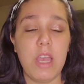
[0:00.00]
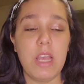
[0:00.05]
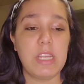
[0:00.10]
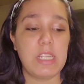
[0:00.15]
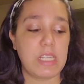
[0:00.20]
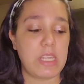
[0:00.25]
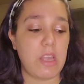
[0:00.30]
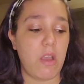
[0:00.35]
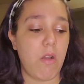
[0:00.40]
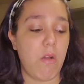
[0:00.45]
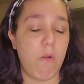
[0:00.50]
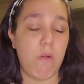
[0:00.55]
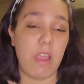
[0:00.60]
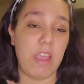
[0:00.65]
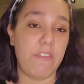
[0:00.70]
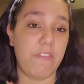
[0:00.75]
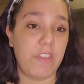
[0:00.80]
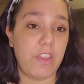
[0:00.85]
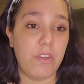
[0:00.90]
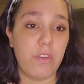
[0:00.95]
So
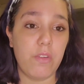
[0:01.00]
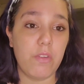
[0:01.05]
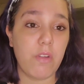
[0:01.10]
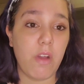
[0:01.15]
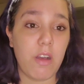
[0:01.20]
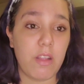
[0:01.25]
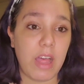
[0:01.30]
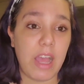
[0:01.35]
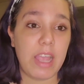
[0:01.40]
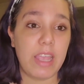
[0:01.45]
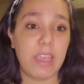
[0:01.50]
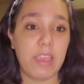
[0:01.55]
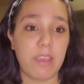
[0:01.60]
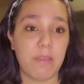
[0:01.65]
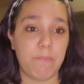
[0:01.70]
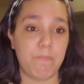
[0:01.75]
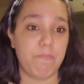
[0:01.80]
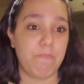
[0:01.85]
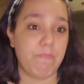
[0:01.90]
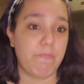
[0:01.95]
if you do not like
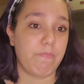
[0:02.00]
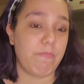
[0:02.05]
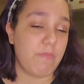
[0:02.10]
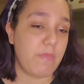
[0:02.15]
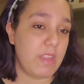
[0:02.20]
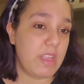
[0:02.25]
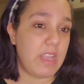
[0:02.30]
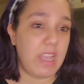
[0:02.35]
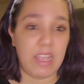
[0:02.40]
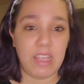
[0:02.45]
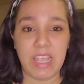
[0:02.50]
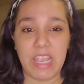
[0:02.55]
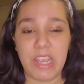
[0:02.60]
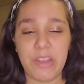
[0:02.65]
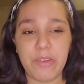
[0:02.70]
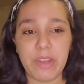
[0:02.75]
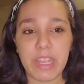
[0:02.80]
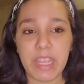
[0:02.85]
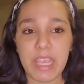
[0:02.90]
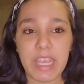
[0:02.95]

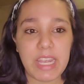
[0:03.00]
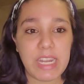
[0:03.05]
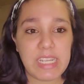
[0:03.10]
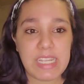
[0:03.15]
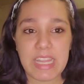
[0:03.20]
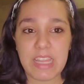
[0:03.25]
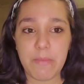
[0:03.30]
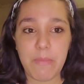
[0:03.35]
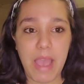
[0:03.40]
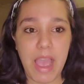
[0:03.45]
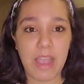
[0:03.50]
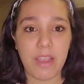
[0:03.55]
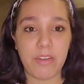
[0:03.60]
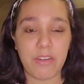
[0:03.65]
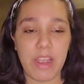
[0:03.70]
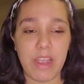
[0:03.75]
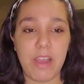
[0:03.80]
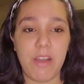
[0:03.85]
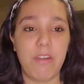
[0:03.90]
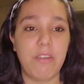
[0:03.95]
hearing kids in the
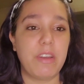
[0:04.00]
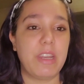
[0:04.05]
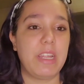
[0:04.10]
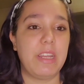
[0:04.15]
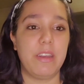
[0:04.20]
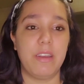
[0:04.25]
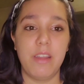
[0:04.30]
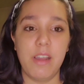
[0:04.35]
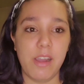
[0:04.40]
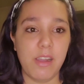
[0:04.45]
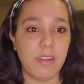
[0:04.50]
background and,